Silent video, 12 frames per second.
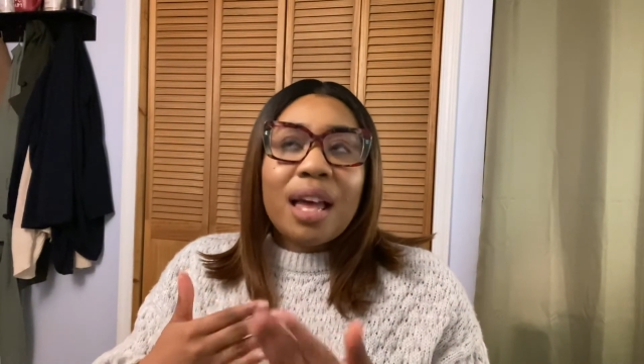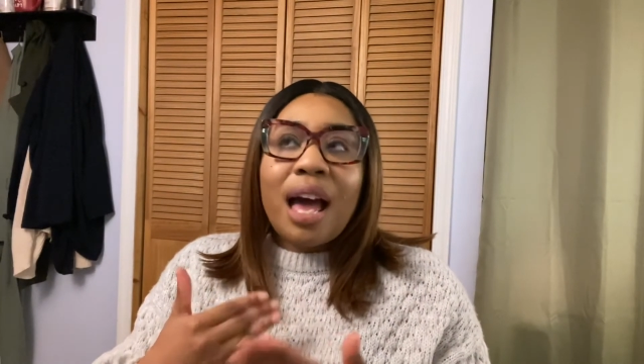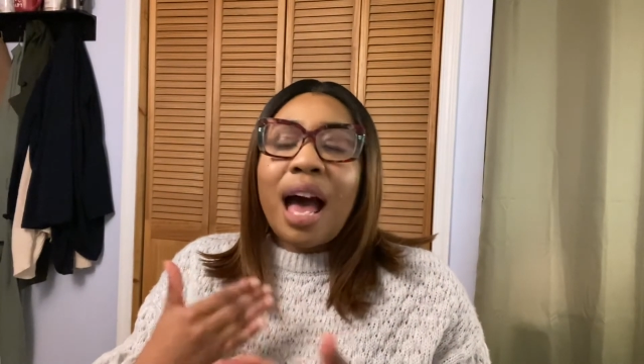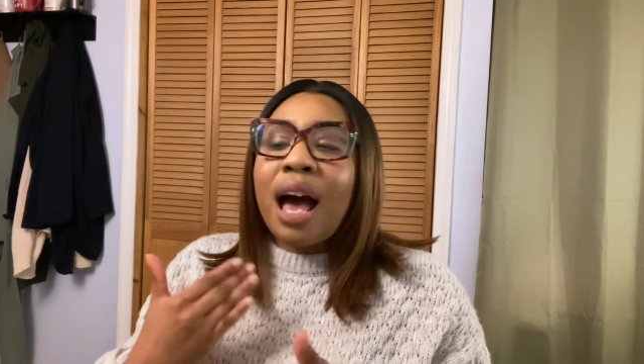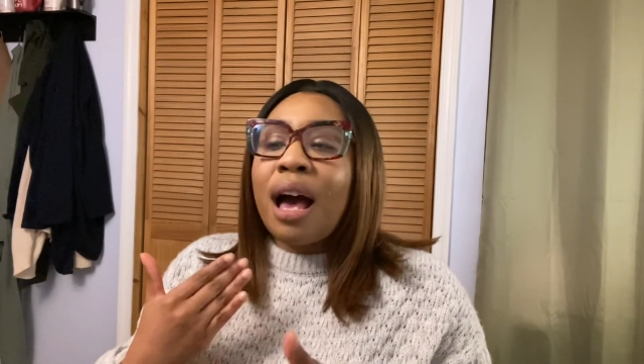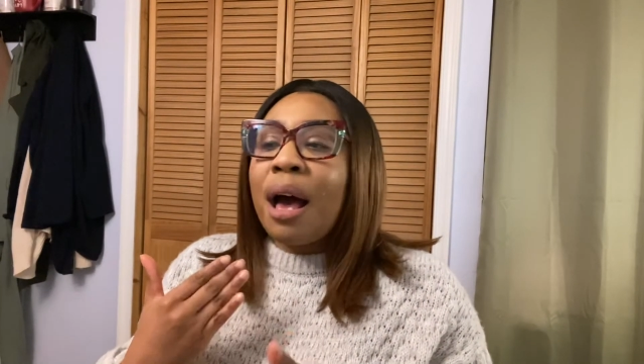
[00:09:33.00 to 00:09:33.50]

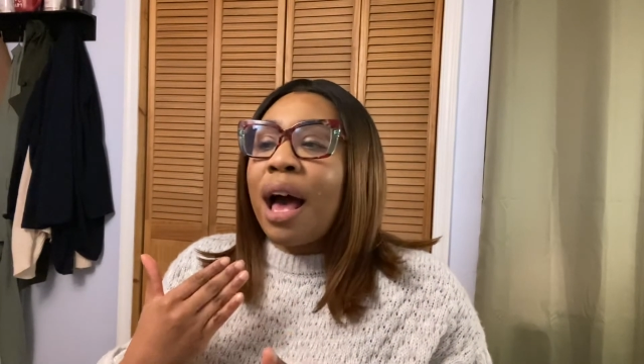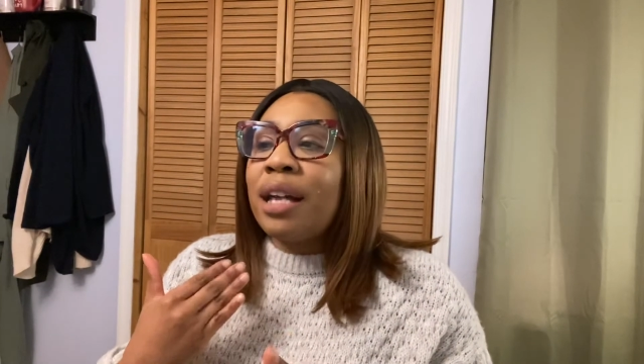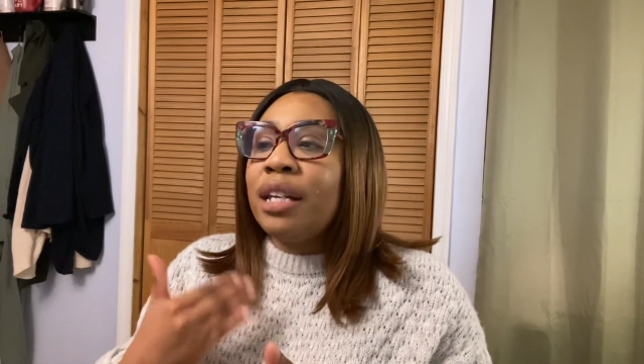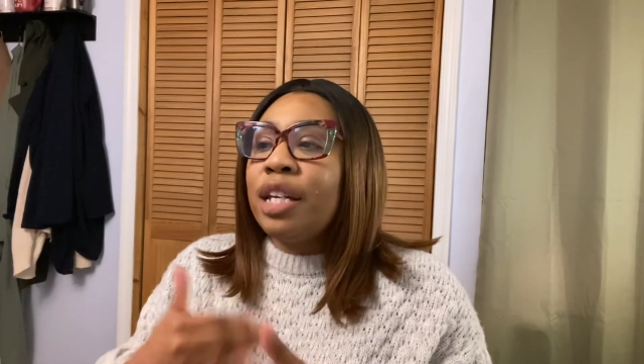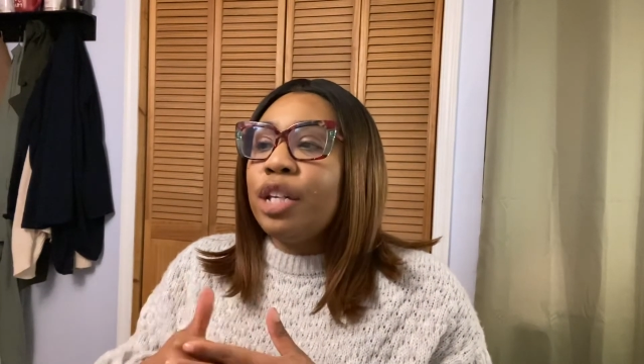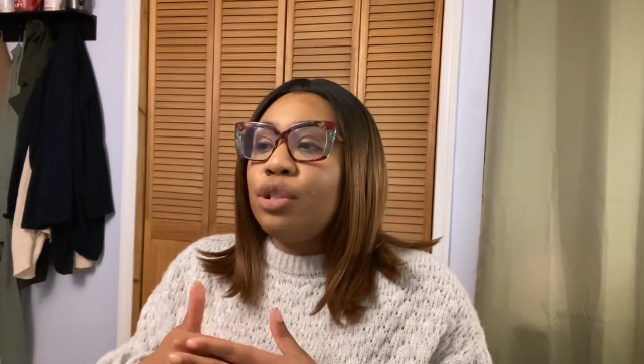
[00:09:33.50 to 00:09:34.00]
Uh, I
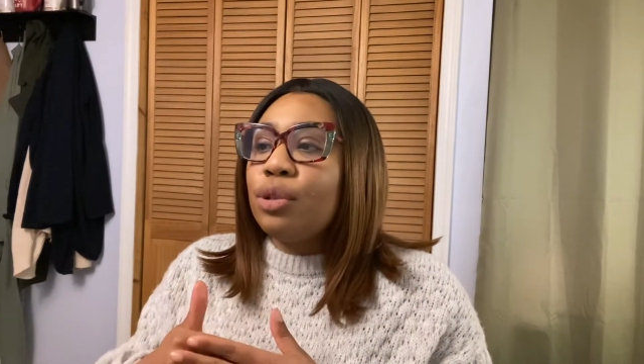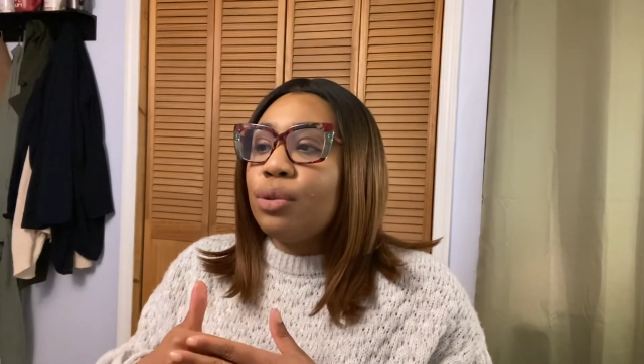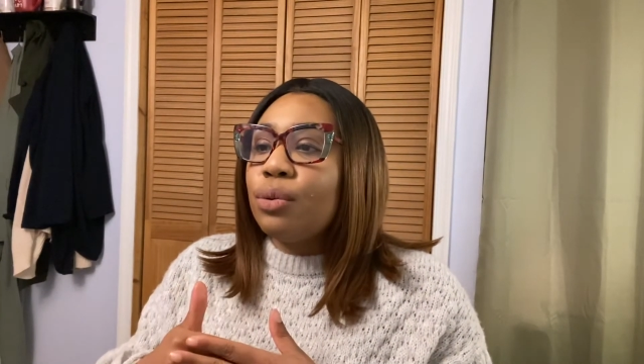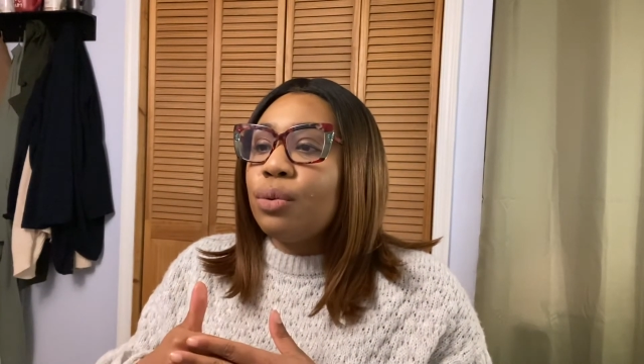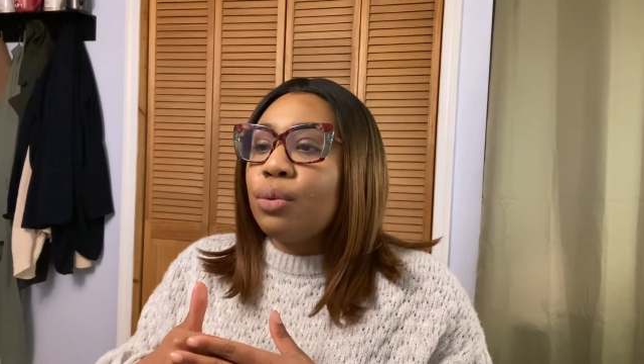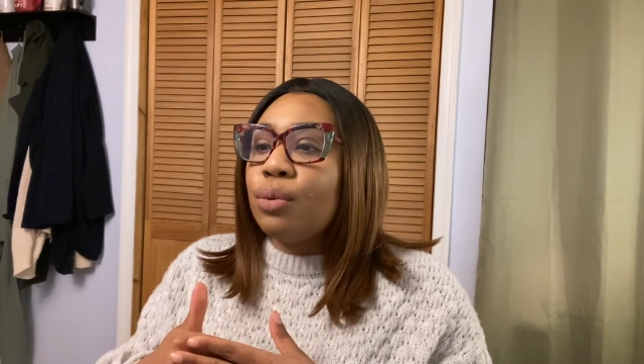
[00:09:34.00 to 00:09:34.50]
need
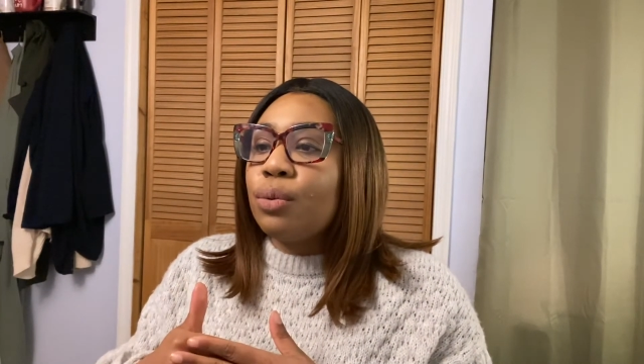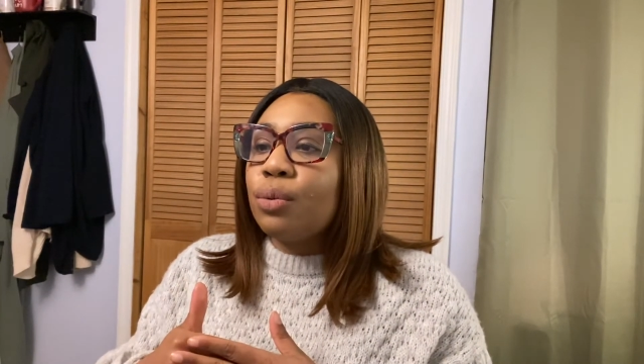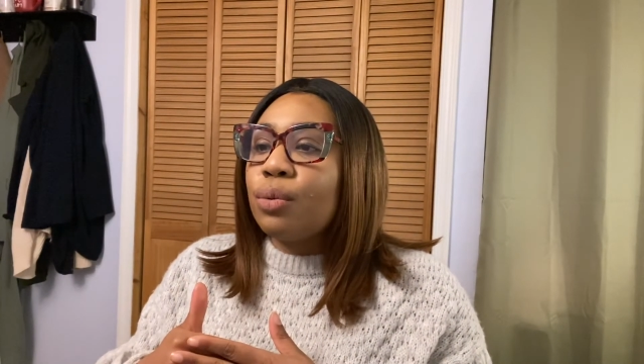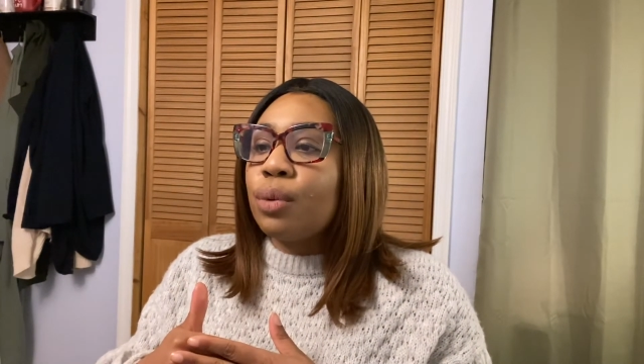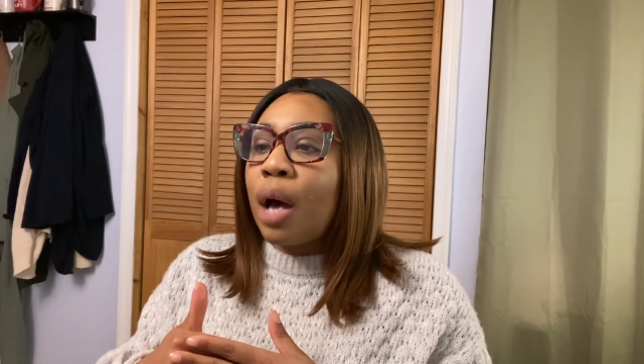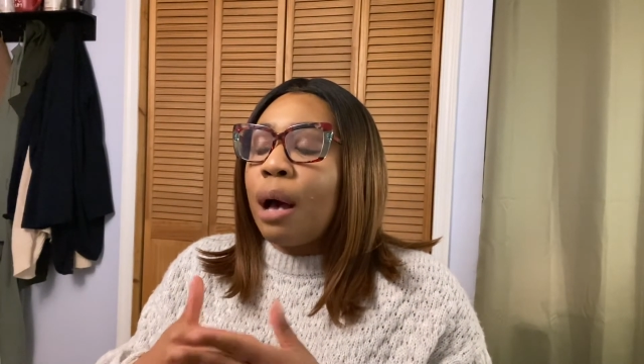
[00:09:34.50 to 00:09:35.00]
to,
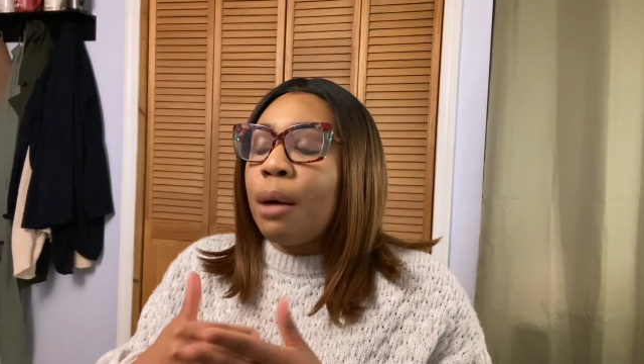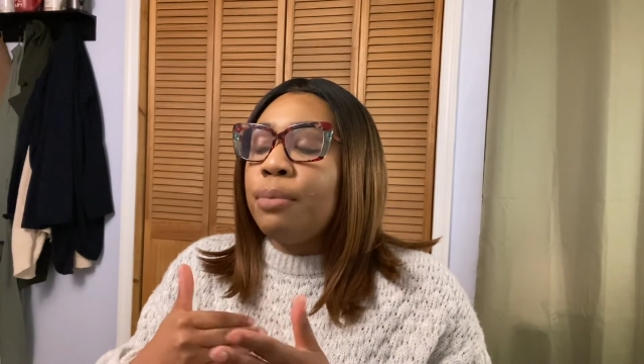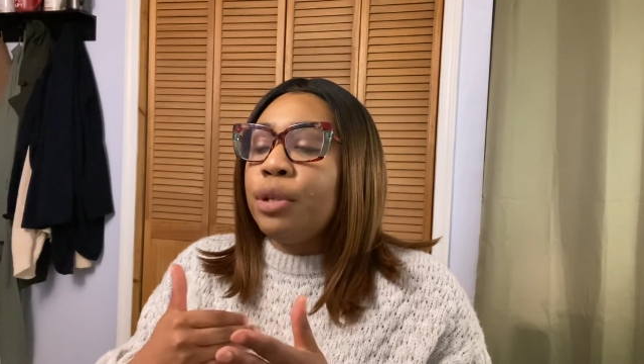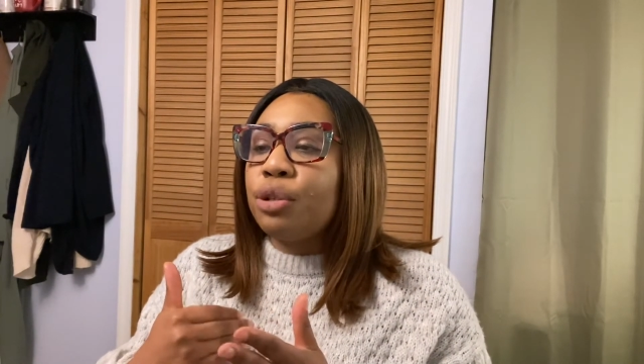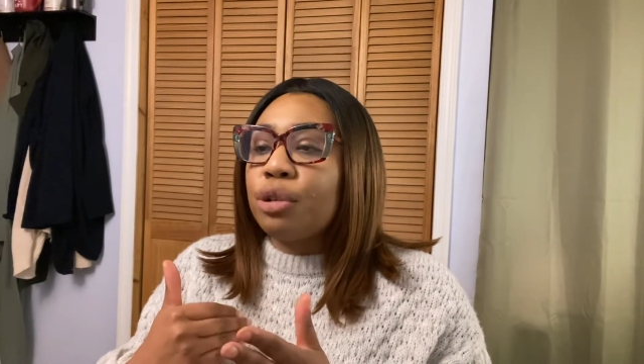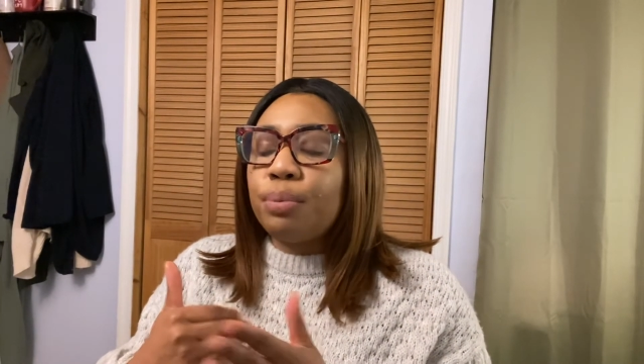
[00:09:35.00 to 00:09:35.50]
I'll
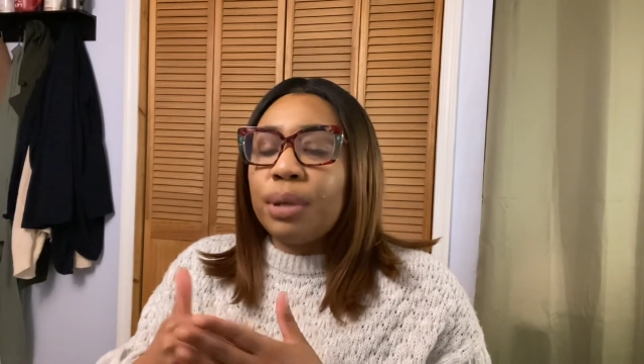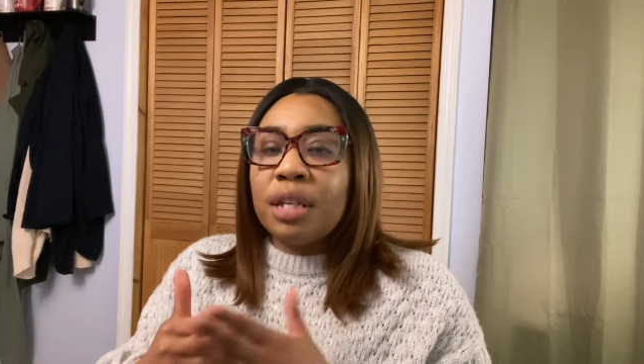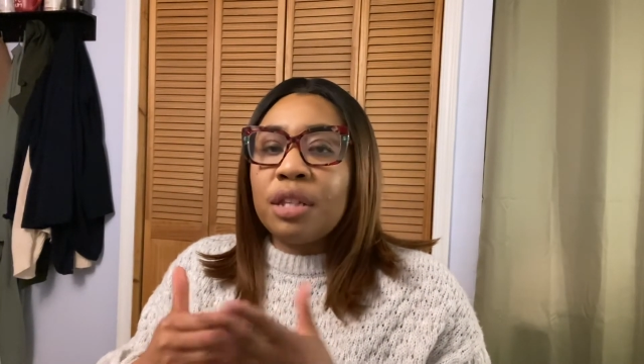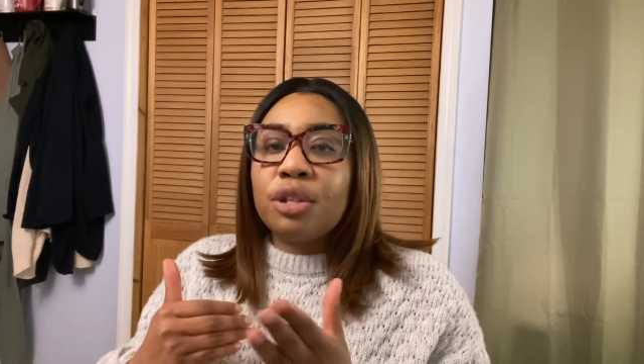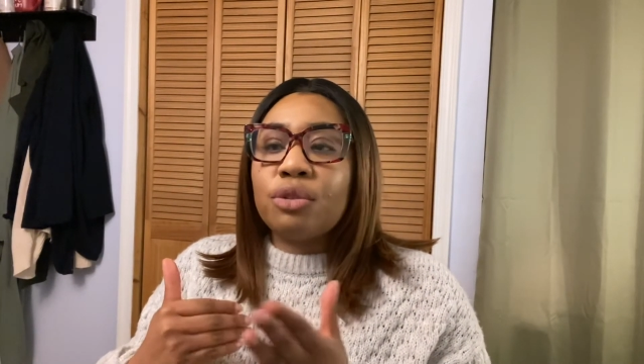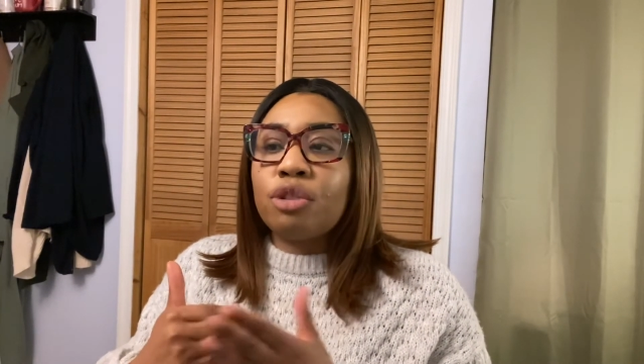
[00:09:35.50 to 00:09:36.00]
be sure to put
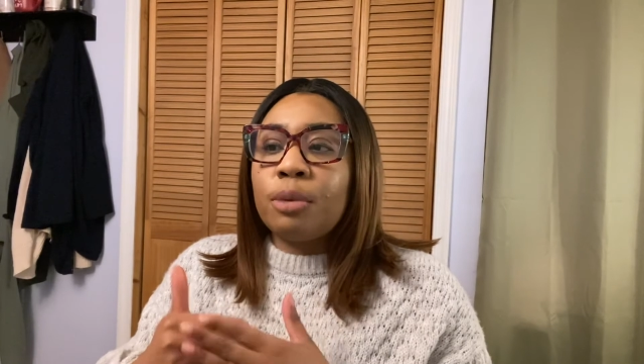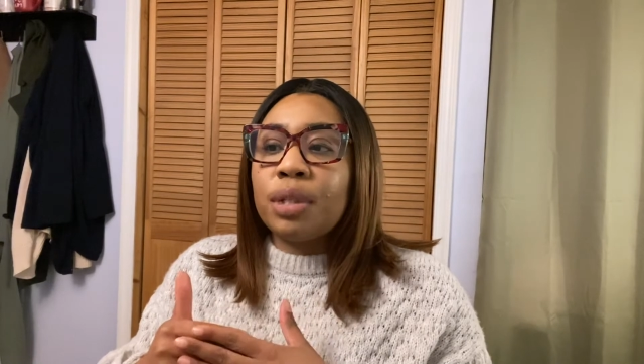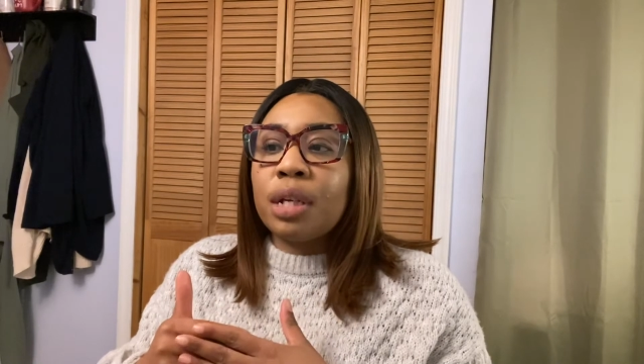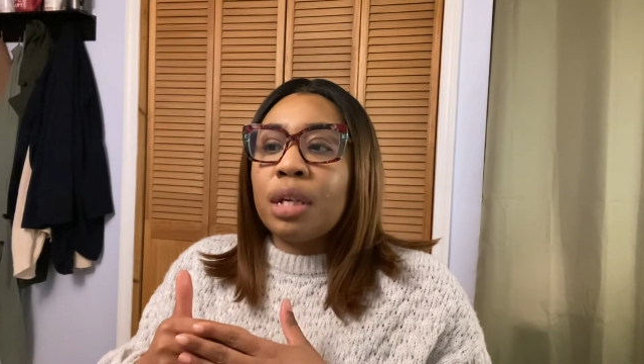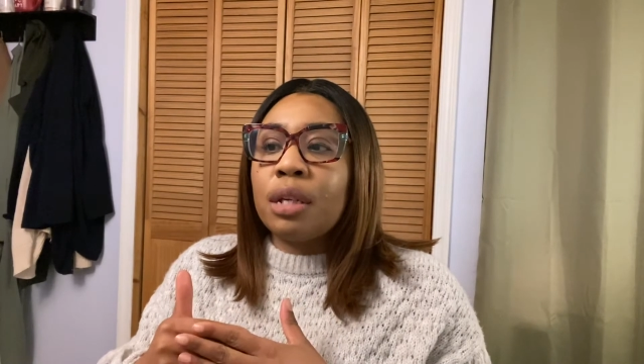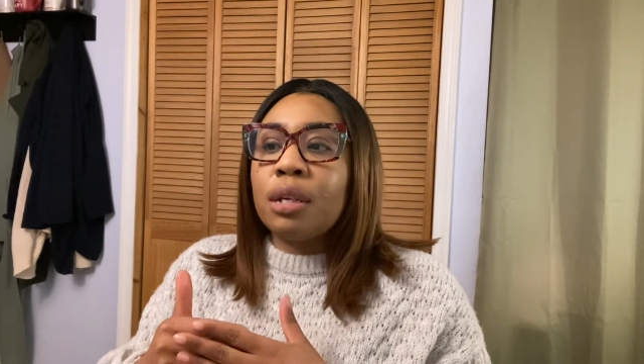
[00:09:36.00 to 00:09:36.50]
in the
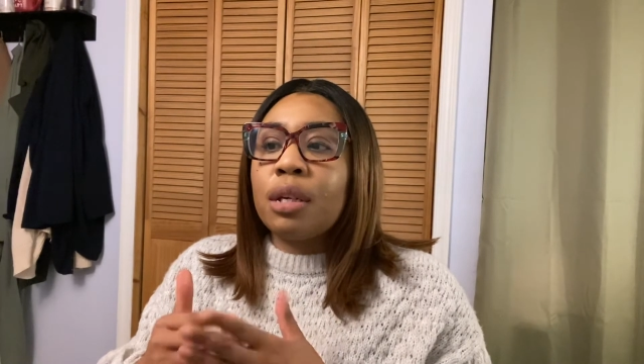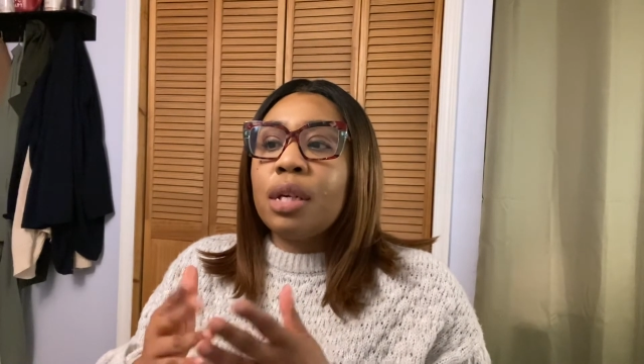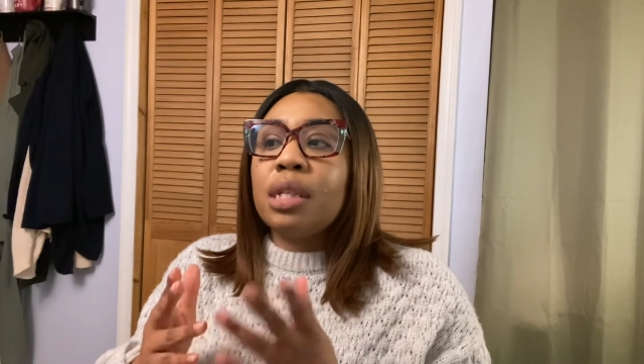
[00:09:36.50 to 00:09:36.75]
description